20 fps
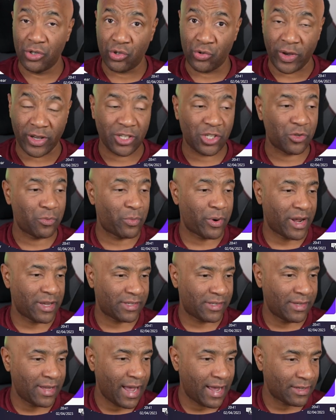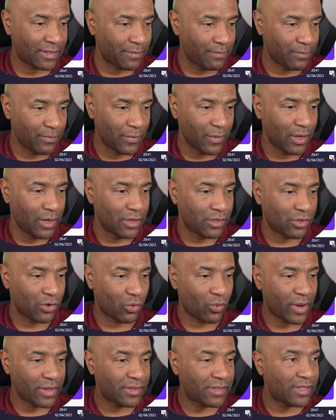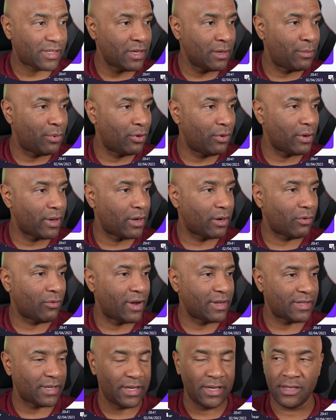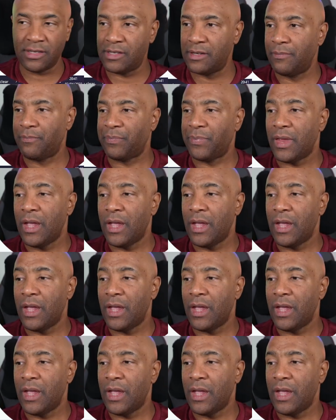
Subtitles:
to express that. So quite simple and quite easy.